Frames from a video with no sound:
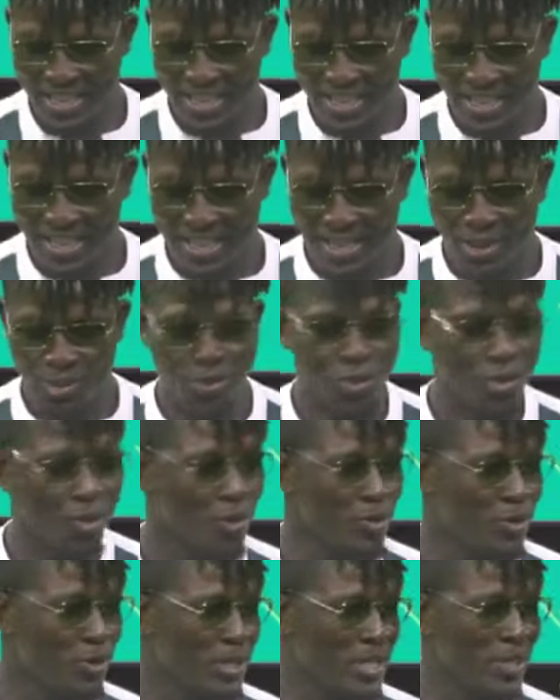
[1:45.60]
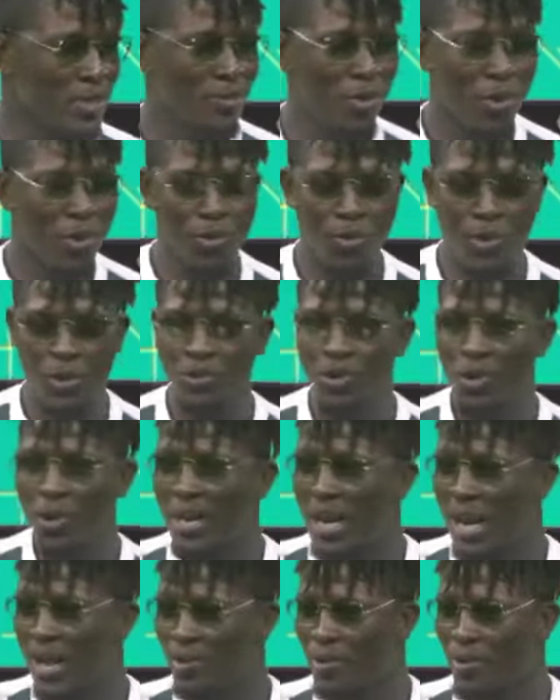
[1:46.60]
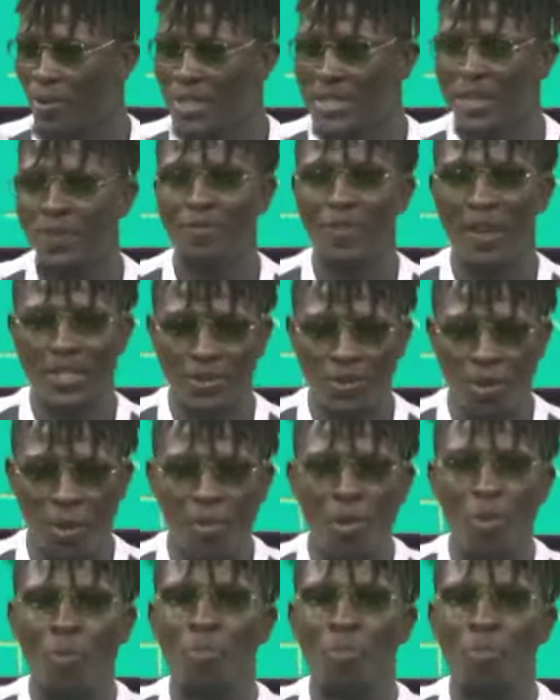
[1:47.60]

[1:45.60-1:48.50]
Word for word: So you see what Kojo Kano or say first, no more.